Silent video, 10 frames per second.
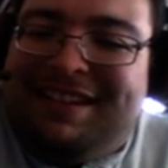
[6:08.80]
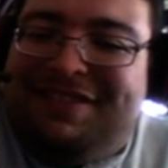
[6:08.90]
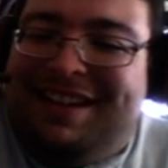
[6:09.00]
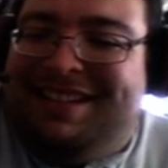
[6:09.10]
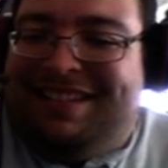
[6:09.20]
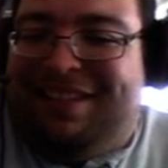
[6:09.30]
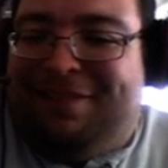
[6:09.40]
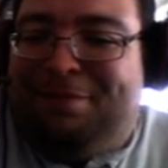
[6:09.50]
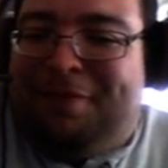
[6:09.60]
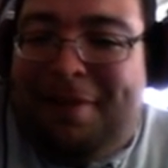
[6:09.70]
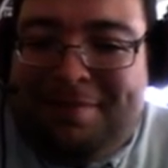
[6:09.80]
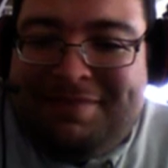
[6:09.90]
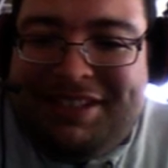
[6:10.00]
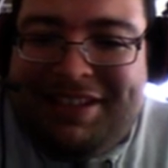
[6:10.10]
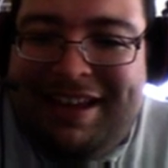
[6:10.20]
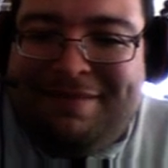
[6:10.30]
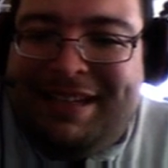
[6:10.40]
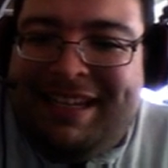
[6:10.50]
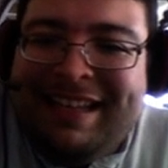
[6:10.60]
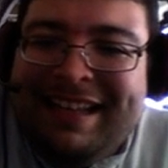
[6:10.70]
to solve problems, so that'd be
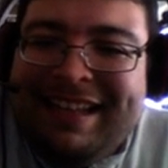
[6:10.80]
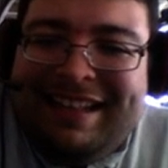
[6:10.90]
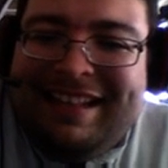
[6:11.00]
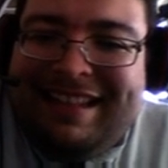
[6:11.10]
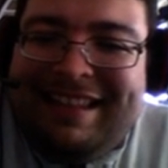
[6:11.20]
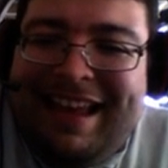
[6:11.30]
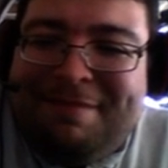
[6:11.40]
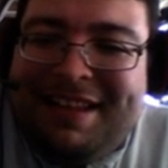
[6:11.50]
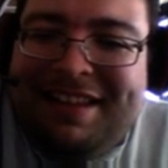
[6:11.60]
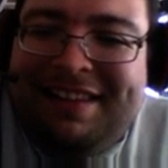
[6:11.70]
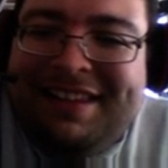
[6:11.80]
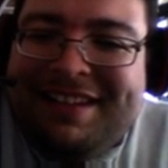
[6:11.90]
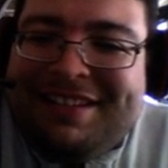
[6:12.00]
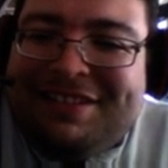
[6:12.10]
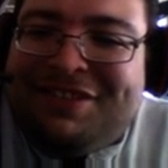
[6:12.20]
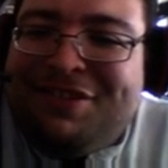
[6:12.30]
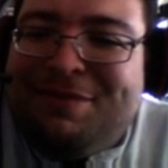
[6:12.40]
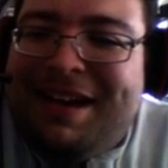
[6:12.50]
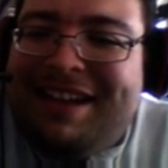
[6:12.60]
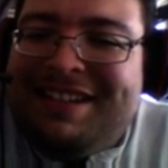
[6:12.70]
a little too
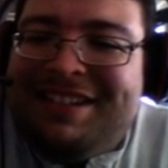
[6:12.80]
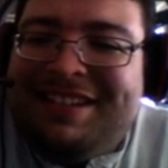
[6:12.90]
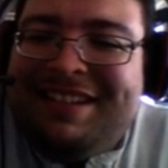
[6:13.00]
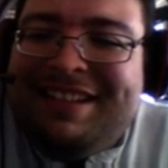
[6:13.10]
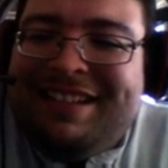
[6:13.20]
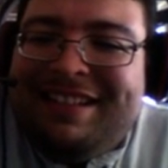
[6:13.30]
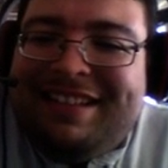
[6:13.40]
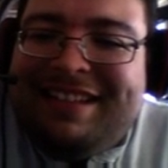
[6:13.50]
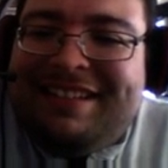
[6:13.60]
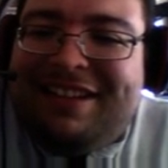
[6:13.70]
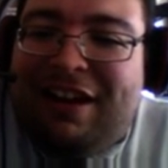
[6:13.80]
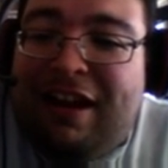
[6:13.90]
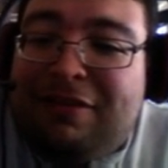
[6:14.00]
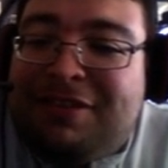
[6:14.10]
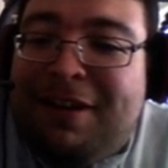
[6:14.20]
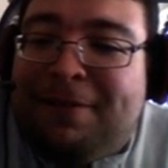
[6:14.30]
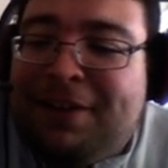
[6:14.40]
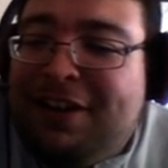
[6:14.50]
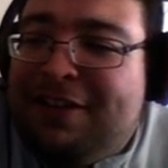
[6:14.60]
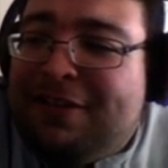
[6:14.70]
much. Let's see here. How tough are
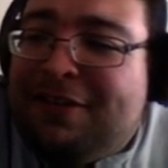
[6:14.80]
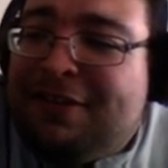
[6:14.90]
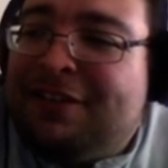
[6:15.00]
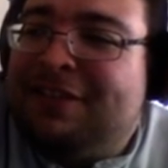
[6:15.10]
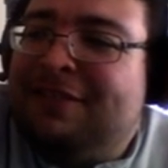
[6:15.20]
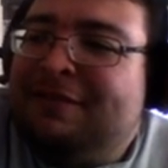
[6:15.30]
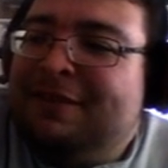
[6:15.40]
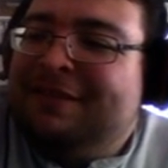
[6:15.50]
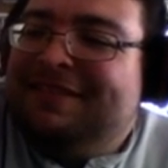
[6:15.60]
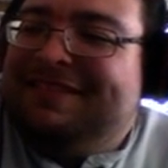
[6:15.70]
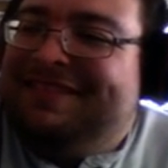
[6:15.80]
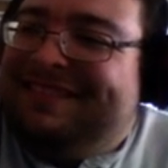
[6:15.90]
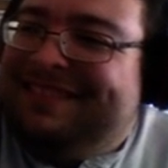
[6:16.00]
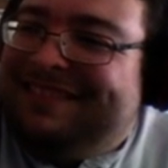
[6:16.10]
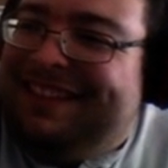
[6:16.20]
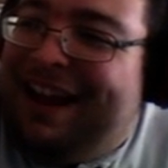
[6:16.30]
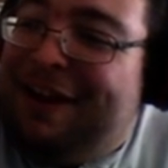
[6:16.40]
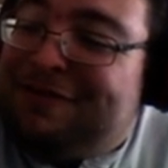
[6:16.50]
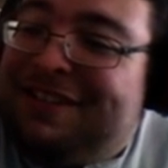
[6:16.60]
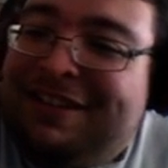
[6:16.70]
you? how
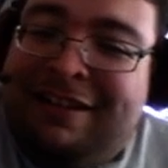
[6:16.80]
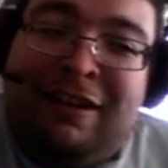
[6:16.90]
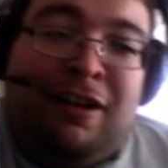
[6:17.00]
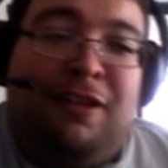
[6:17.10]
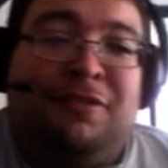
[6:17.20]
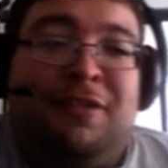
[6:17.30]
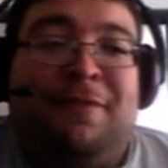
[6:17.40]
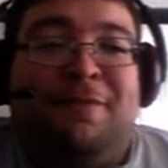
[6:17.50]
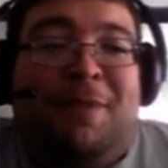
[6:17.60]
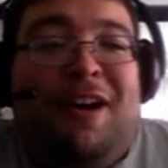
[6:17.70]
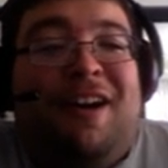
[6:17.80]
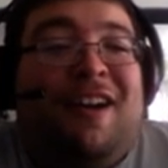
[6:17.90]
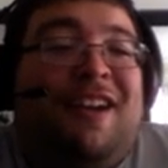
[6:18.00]
tough am I?